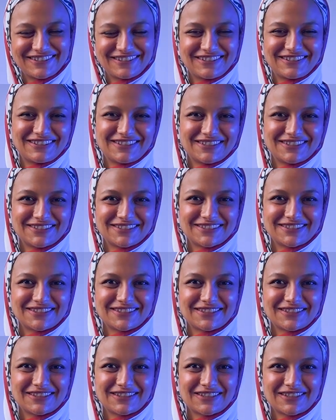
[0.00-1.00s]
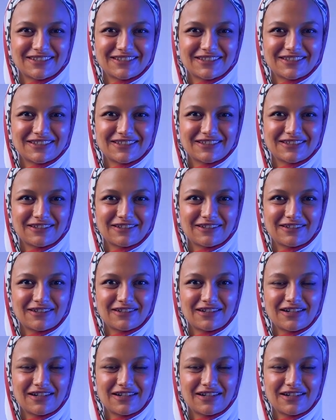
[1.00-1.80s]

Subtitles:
Nothing is said.